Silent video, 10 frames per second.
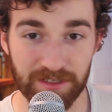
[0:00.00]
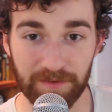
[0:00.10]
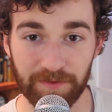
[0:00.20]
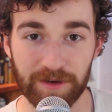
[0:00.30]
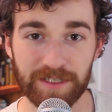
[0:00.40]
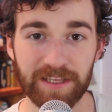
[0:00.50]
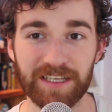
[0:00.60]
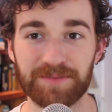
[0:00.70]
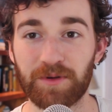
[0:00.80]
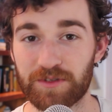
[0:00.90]
stuff first, I think
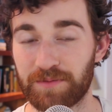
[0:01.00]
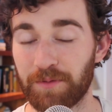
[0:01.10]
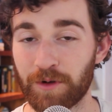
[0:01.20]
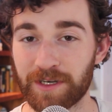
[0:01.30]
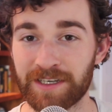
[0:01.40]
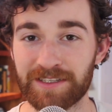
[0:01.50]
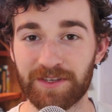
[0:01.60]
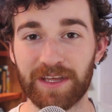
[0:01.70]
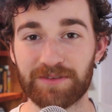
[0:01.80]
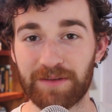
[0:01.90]
it's most important,
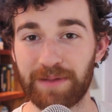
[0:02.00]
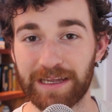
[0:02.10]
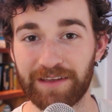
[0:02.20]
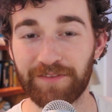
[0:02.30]
so that's what I'm packing